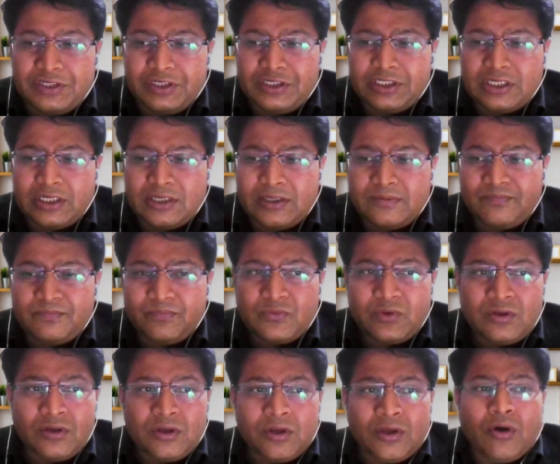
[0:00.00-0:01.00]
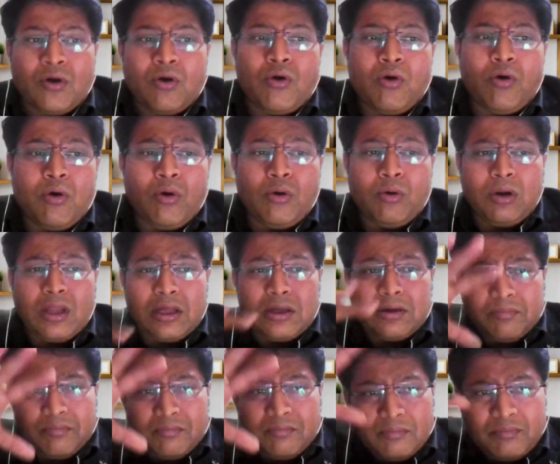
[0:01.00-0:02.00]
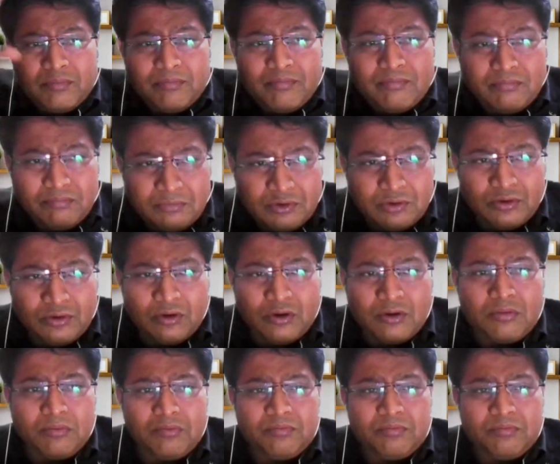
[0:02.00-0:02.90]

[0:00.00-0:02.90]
india all you know